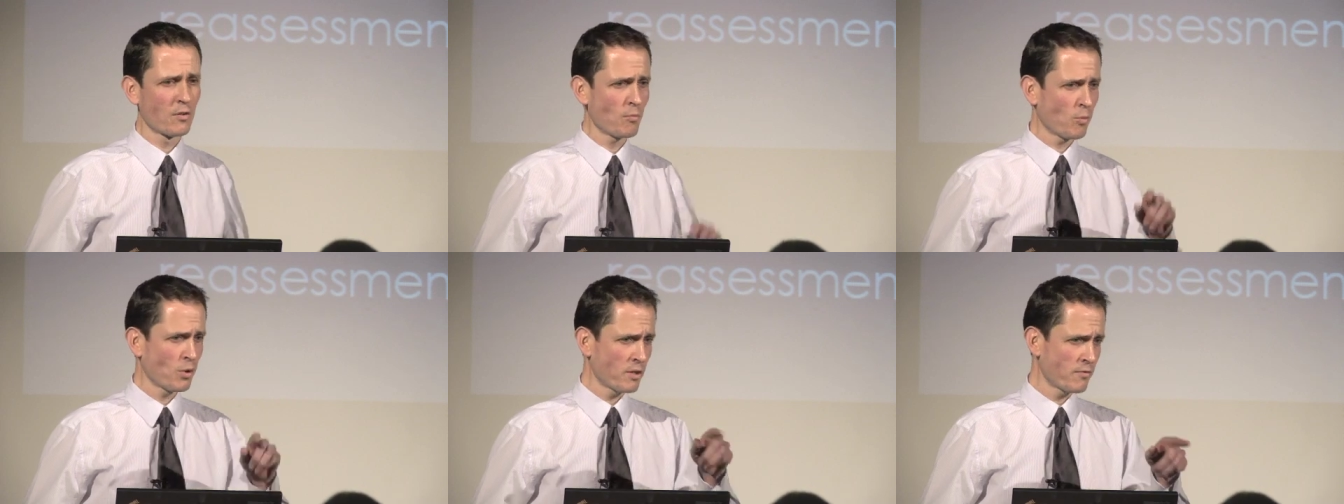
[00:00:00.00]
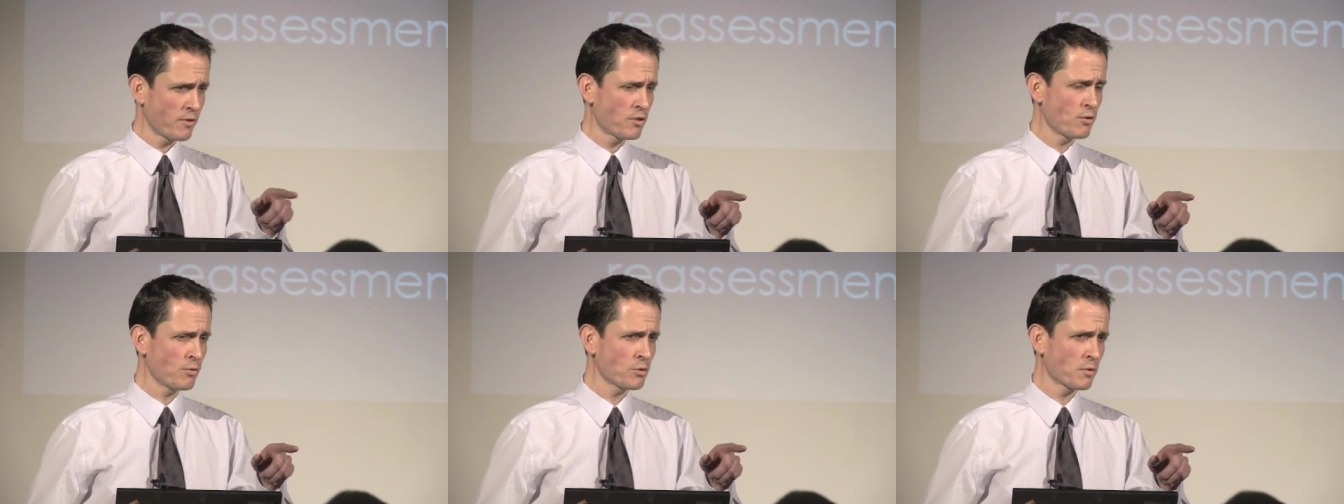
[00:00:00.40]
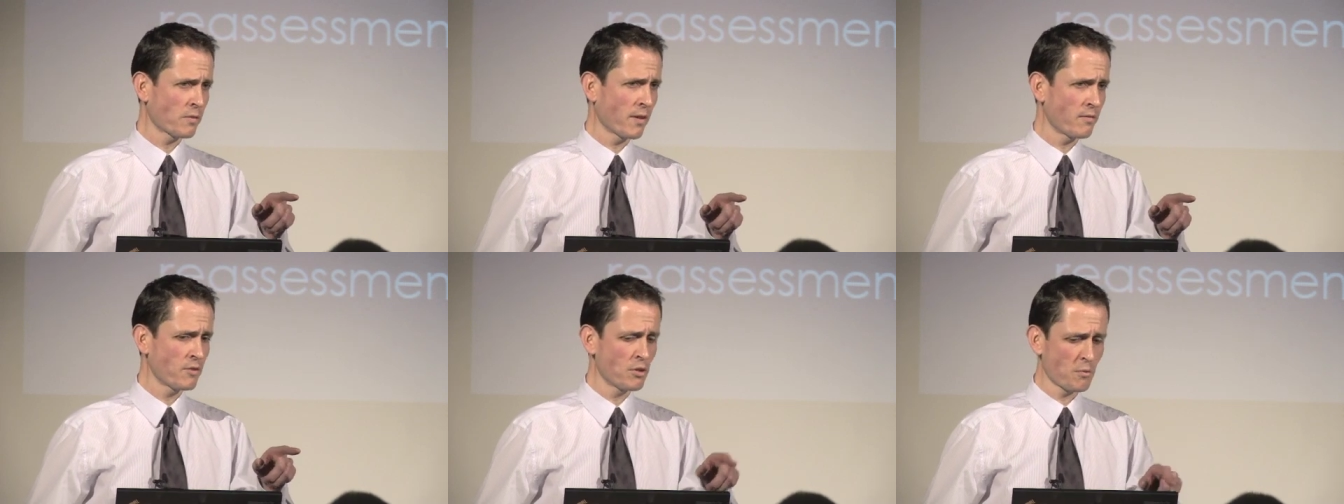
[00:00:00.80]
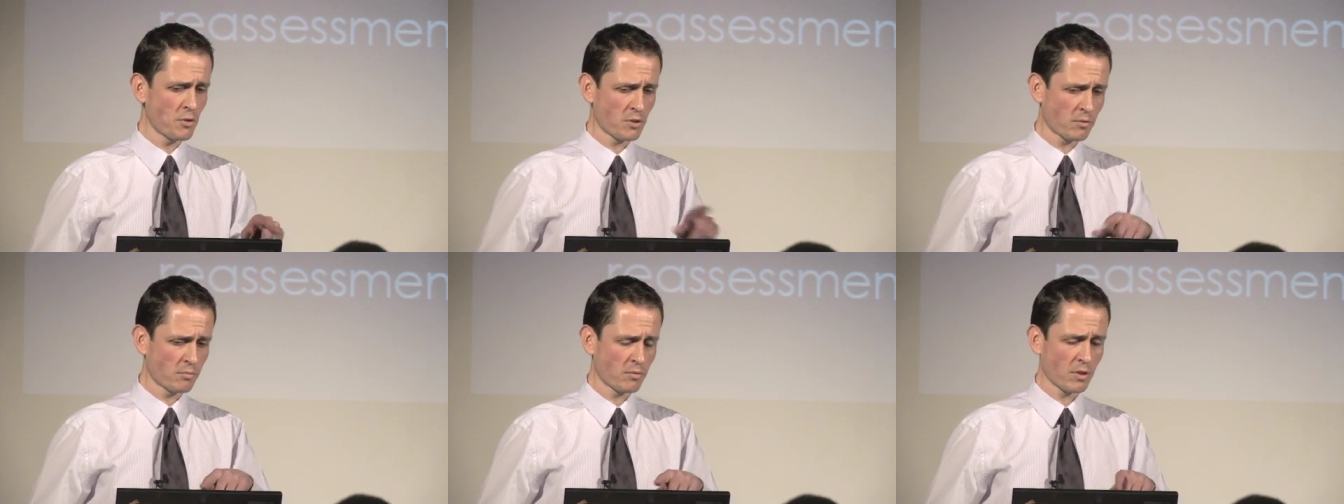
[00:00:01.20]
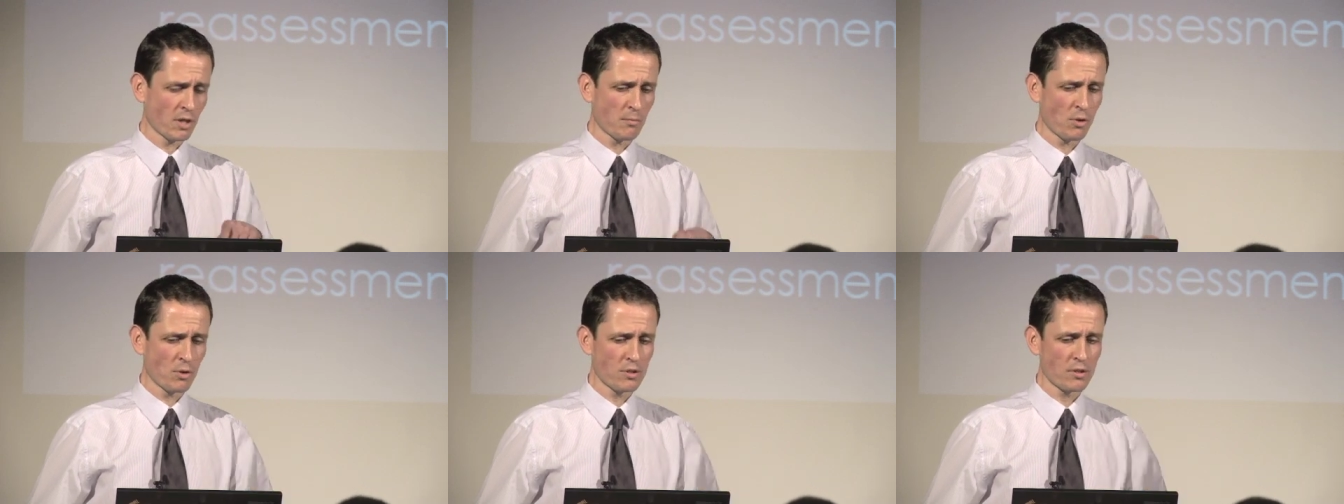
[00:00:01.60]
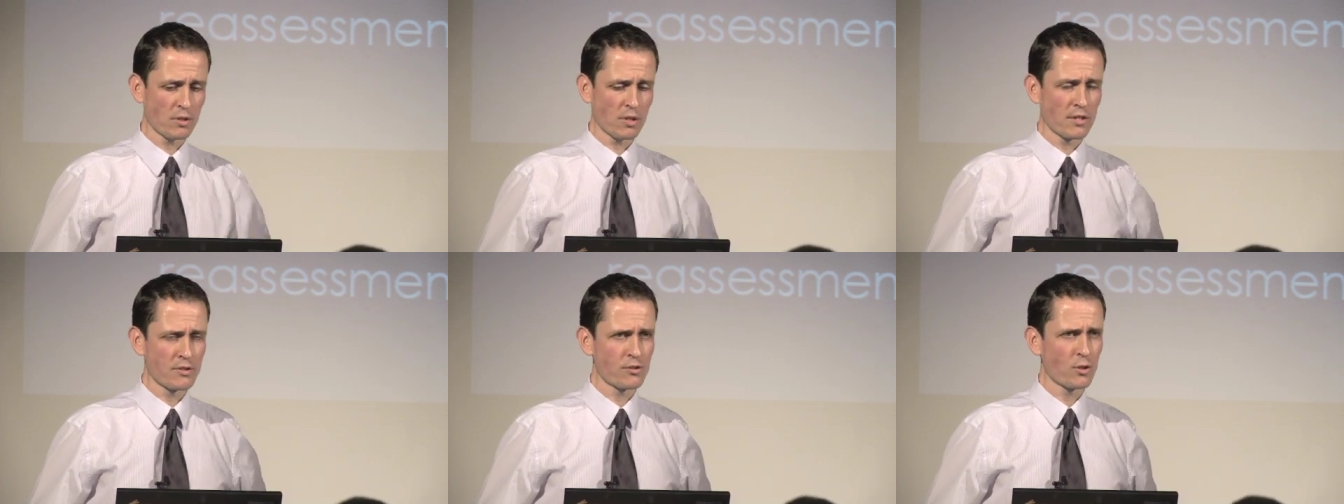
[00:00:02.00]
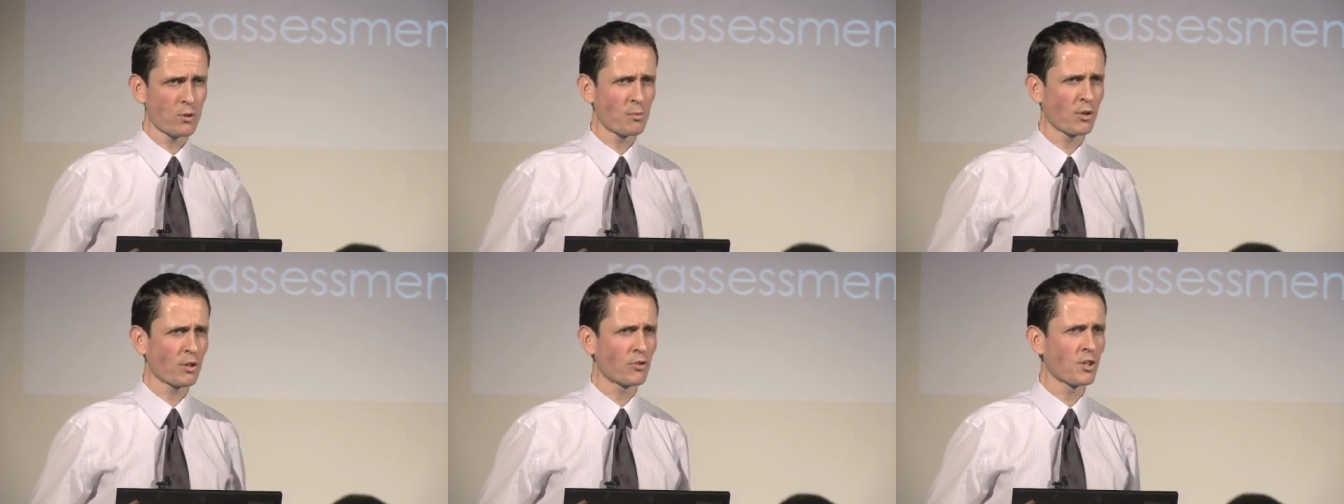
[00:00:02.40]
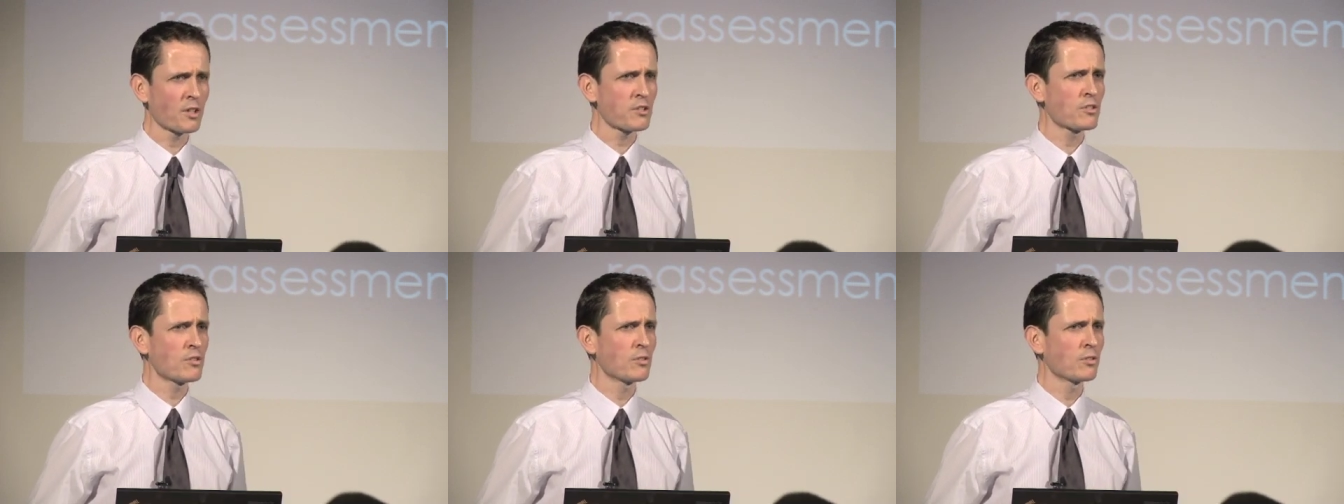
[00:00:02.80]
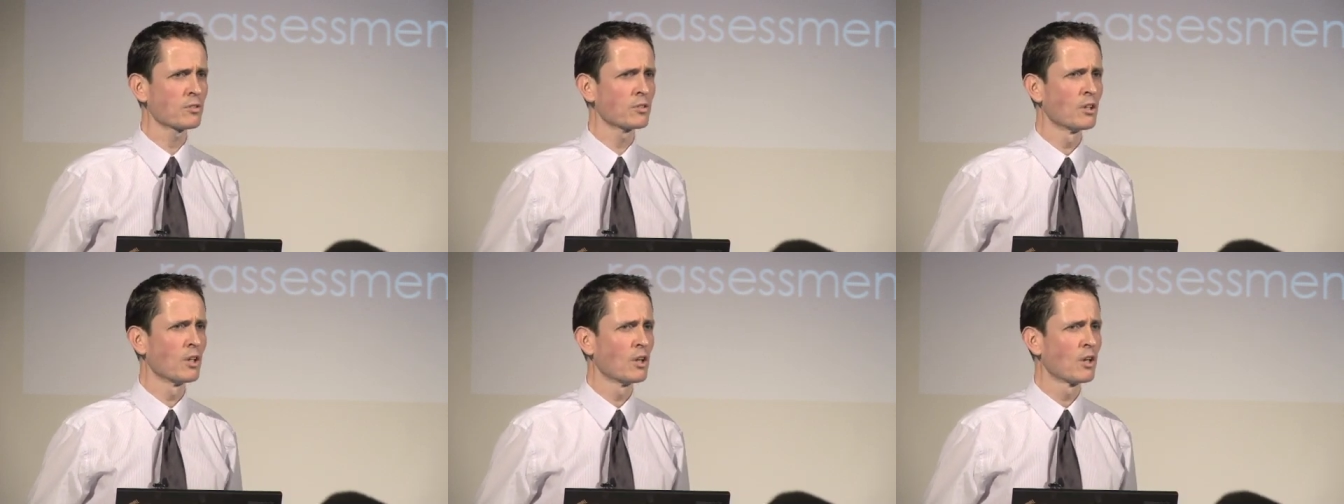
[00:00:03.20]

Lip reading: one of the tools I've given you, which I'll come on to, is the opioid risk tool.